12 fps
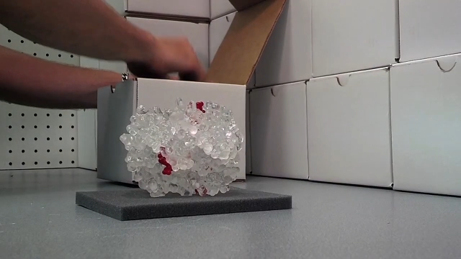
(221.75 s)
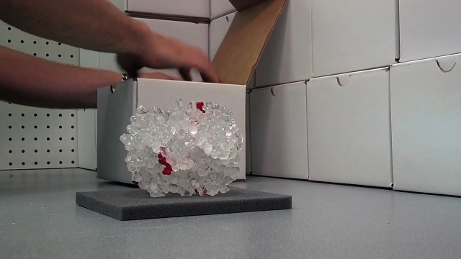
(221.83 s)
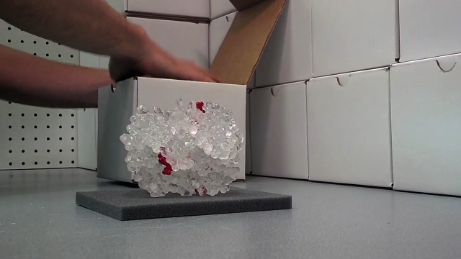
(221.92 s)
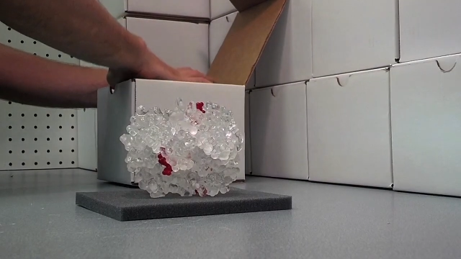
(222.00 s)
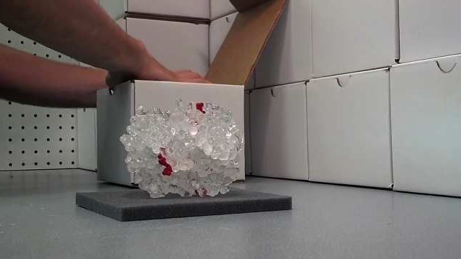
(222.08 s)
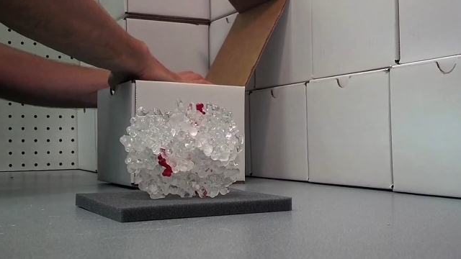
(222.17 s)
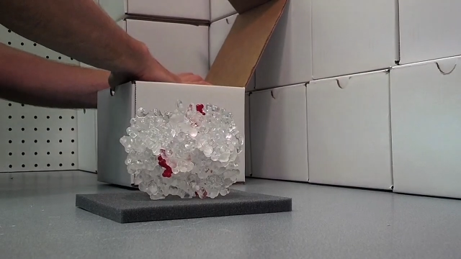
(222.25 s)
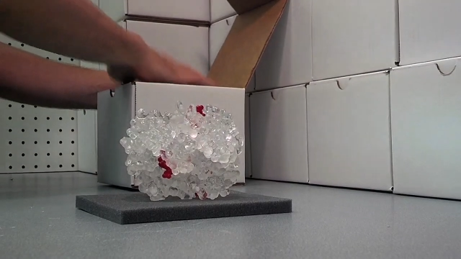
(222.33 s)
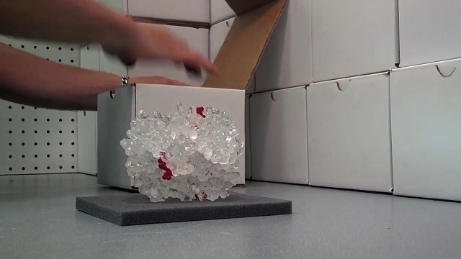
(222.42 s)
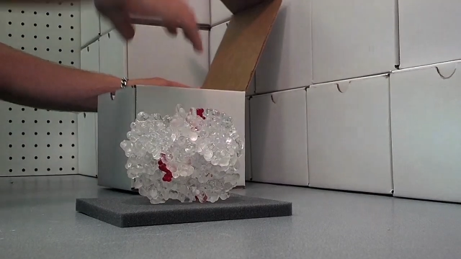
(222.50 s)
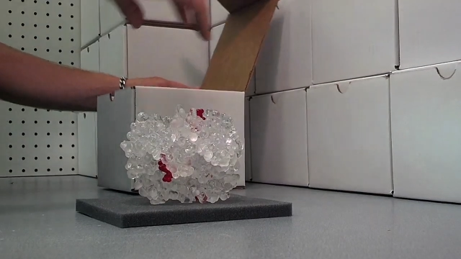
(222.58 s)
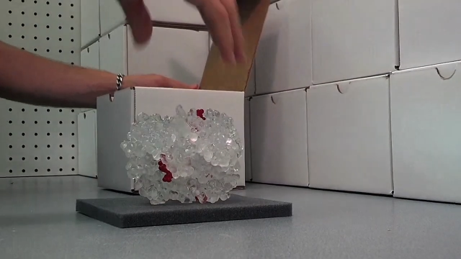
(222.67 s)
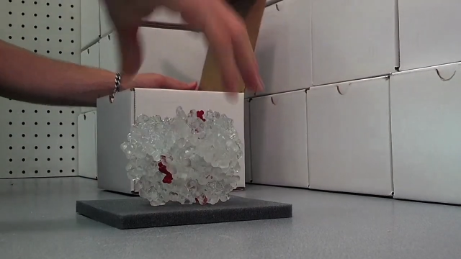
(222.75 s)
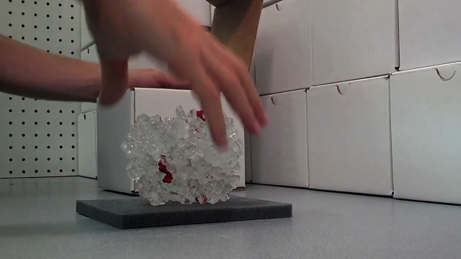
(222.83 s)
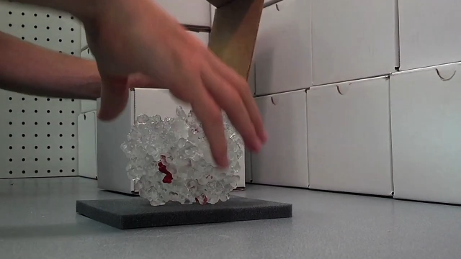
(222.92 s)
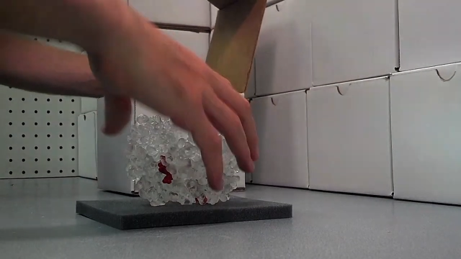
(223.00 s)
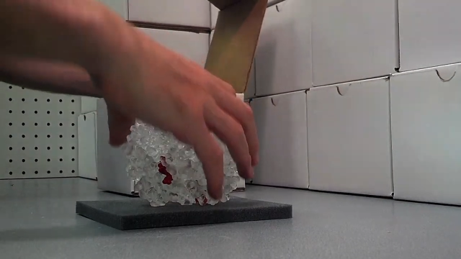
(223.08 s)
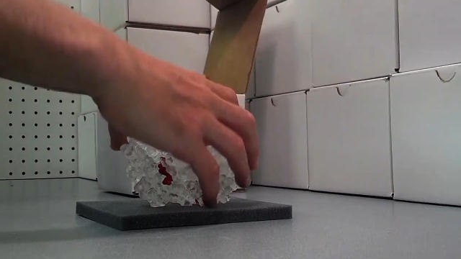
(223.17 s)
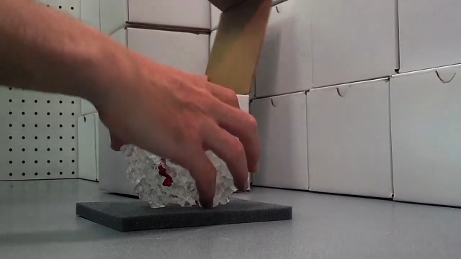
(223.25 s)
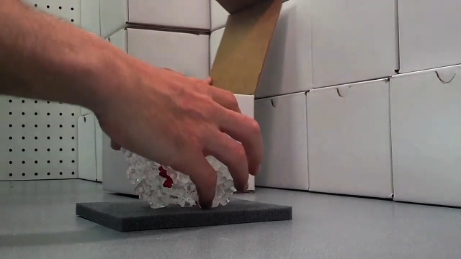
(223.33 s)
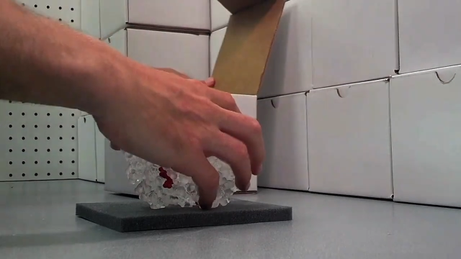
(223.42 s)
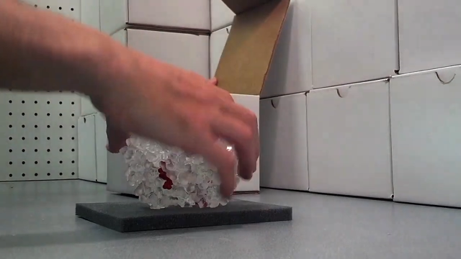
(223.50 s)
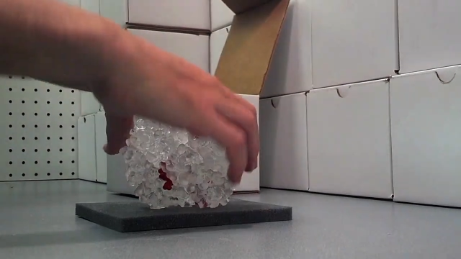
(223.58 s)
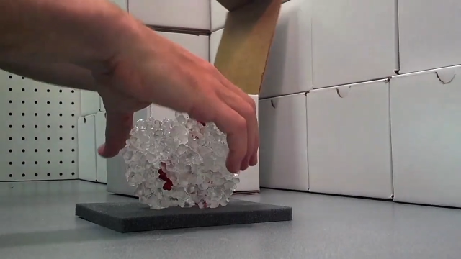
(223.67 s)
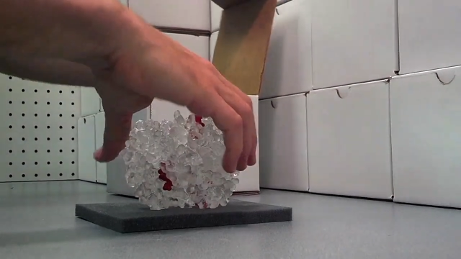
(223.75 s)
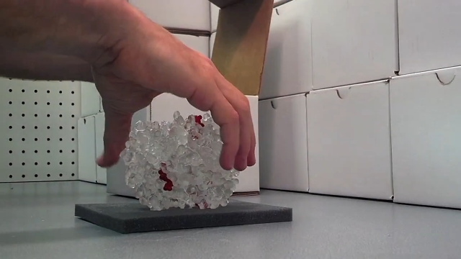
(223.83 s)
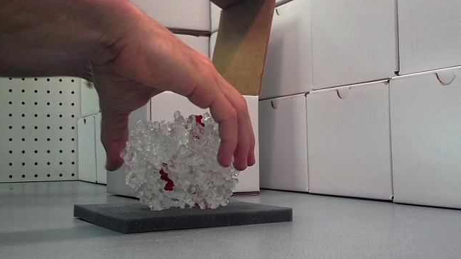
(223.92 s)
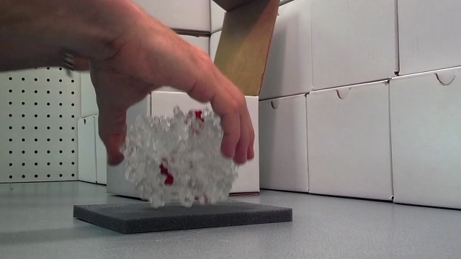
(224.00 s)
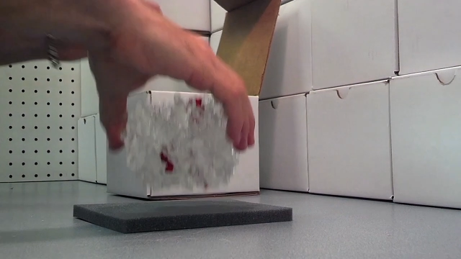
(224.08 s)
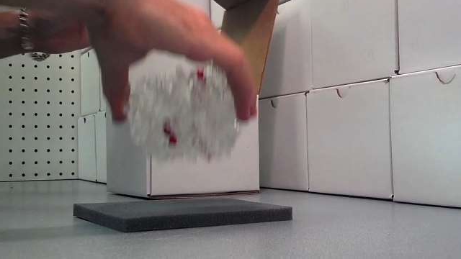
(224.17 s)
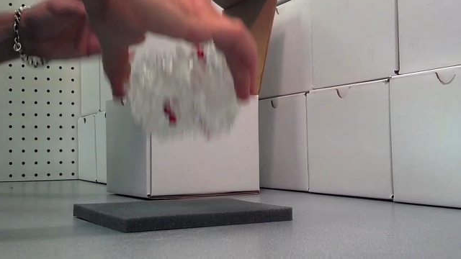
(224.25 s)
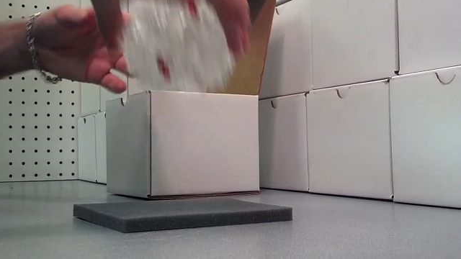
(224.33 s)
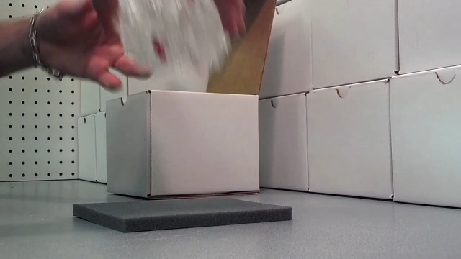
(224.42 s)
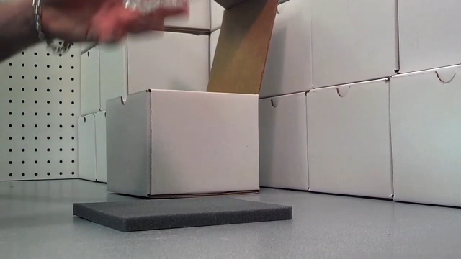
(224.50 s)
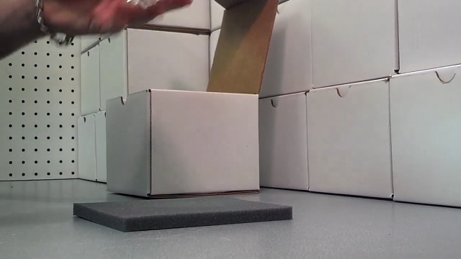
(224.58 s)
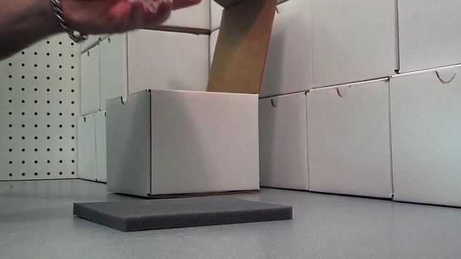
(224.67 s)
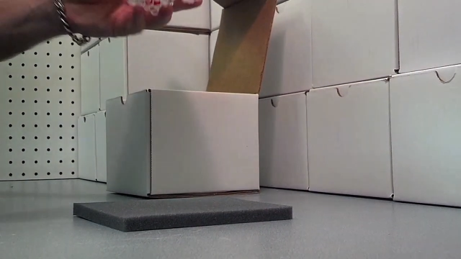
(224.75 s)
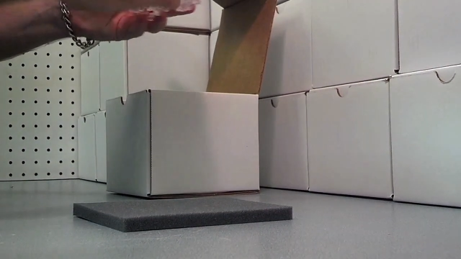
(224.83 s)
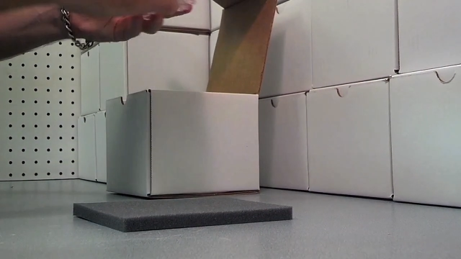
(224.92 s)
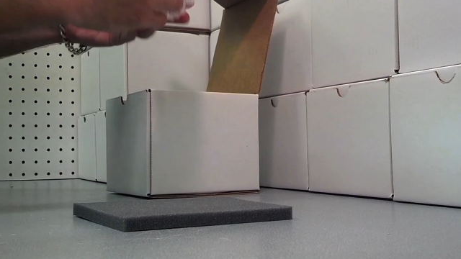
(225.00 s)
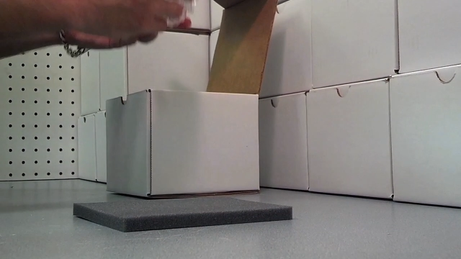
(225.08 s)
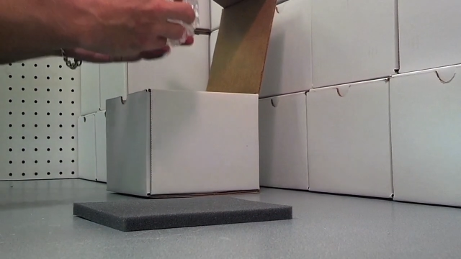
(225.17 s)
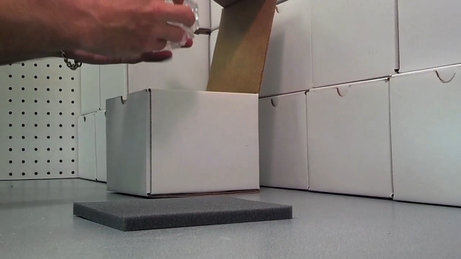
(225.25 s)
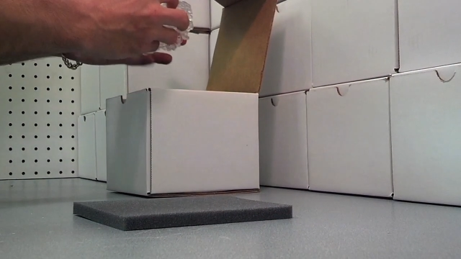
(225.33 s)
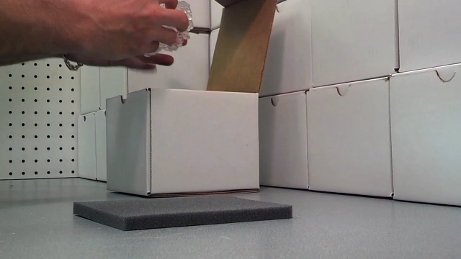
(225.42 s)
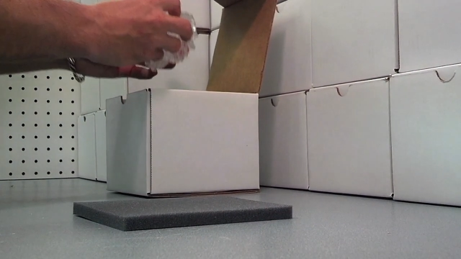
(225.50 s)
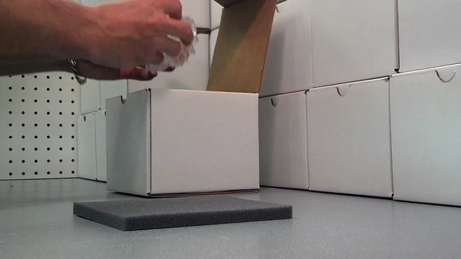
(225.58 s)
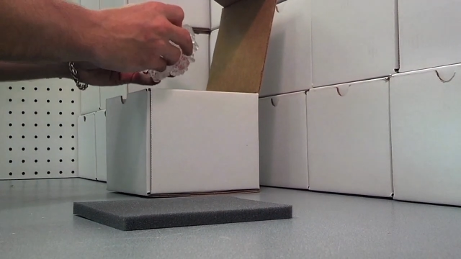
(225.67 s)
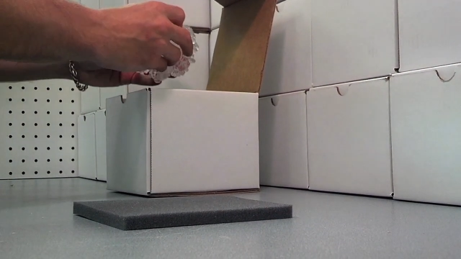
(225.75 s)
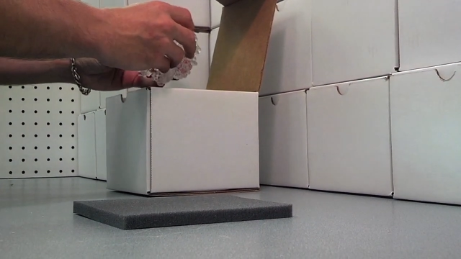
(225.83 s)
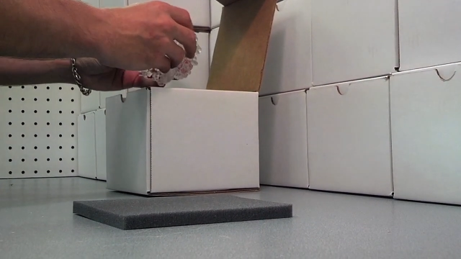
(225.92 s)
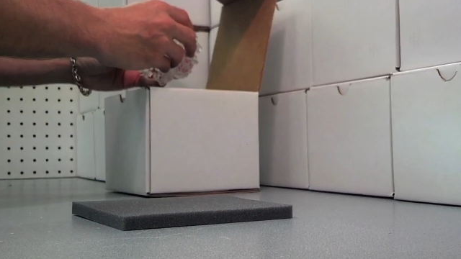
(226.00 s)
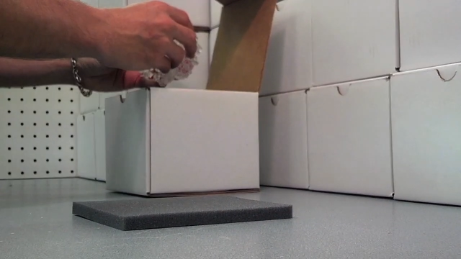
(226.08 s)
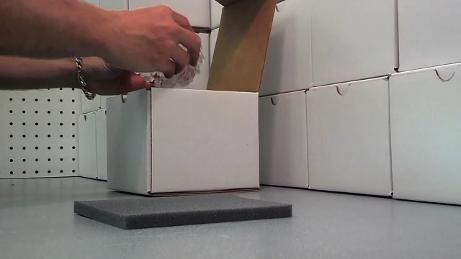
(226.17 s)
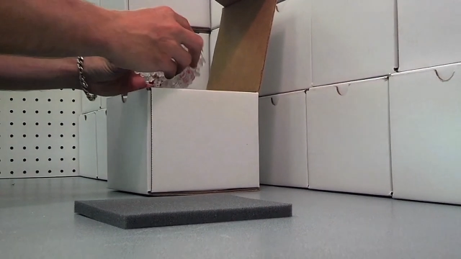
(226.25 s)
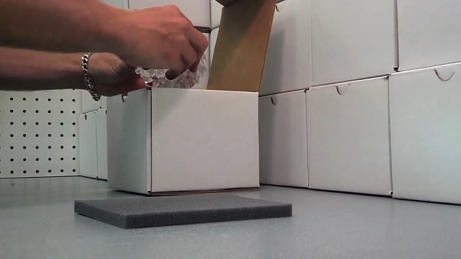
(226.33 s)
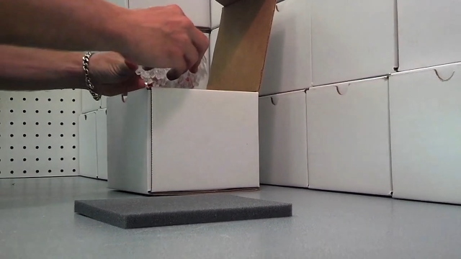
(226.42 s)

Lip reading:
Nobody's mouth can be seen.